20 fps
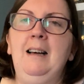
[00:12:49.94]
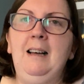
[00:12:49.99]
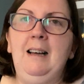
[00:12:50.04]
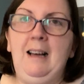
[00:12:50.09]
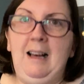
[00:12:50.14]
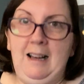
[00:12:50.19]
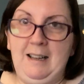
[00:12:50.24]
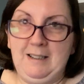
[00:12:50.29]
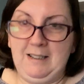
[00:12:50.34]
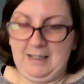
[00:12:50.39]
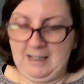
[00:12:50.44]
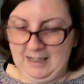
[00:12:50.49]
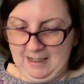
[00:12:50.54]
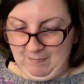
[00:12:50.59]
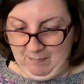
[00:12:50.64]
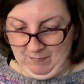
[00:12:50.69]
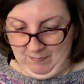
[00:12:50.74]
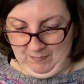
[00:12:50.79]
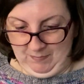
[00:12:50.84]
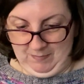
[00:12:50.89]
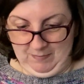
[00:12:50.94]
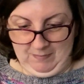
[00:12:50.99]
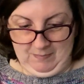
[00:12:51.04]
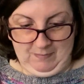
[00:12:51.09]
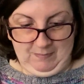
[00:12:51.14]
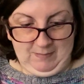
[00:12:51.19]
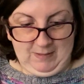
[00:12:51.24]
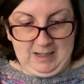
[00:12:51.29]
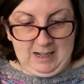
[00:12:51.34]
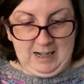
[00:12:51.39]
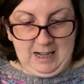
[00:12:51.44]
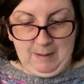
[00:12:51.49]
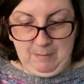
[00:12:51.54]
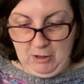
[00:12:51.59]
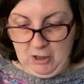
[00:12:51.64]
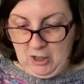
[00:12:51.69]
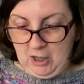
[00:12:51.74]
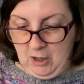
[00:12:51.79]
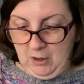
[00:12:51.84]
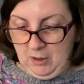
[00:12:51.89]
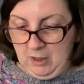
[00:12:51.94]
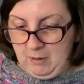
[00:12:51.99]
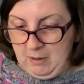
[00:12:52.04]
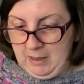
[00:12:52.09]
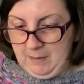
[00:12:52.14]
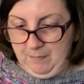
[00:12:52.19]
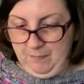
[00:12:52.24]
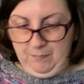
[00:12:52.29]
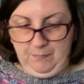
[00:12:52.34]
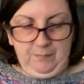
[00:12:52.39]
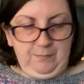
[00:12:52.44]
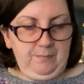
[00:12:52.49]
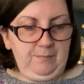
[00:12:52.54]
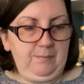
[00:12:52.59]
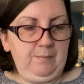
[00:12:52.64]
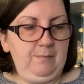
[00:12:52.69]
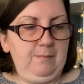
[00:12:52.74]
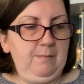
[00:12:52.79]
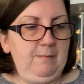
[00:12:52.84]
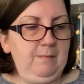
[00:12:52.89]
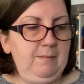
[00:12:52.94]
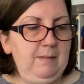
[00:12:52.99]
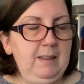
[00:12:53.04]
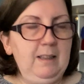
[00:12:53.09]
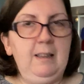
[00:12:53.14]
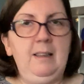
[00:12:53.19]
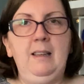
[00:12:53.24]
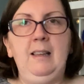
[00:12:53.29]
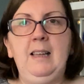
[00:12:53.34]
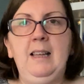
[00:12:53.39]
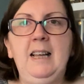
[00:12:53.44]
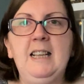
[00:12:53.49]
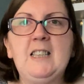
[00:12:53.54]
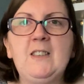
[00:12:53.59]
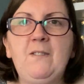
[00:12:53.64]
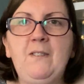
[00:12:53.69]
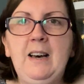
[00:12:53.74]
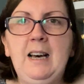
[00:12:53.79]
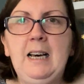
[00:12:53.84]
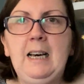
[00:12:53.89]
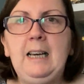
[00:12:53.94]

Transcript: And let me show you it. It's fine.